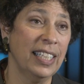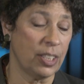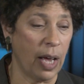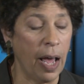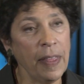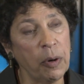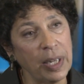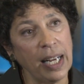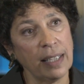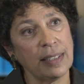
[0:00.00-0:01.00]
So I think
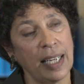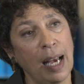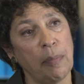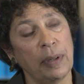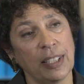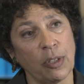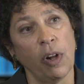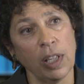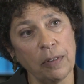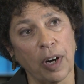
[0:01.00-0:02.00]
what has to happen is
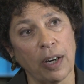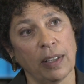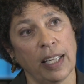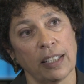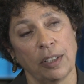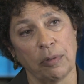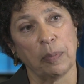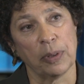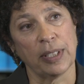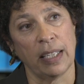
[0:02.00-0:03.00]
all of our elected
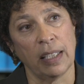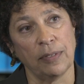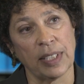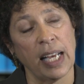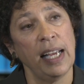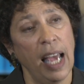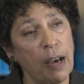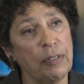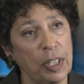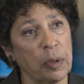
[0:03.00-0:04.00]
representatives
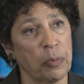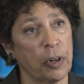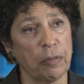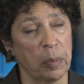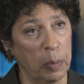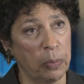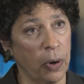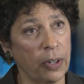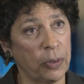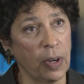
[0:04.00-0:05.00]
have to hear more from a
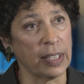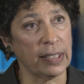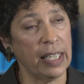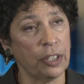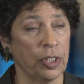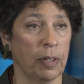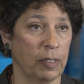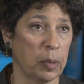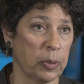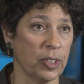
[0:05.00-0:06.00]
broad cross section of
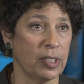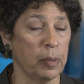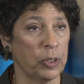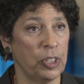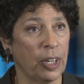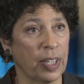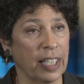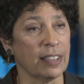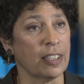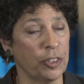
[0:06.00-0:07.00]
mm-hmm. liberals,
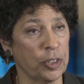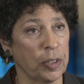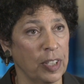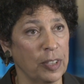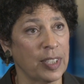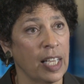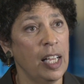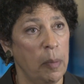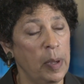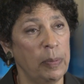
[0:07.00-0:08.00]
libertarians, conservatives
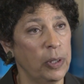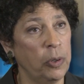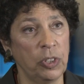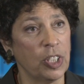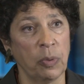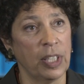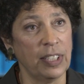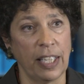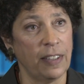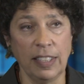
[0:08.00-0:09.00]
people who just want to
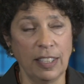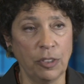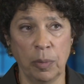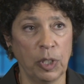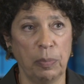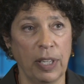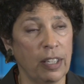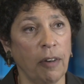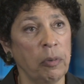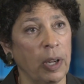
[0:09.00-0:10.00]
say, this is too much big
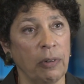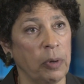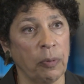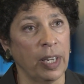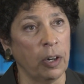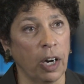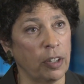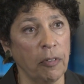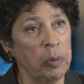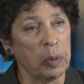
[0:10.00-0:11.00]
government. We want our, our
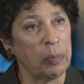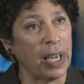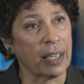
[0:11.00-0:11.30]
government back.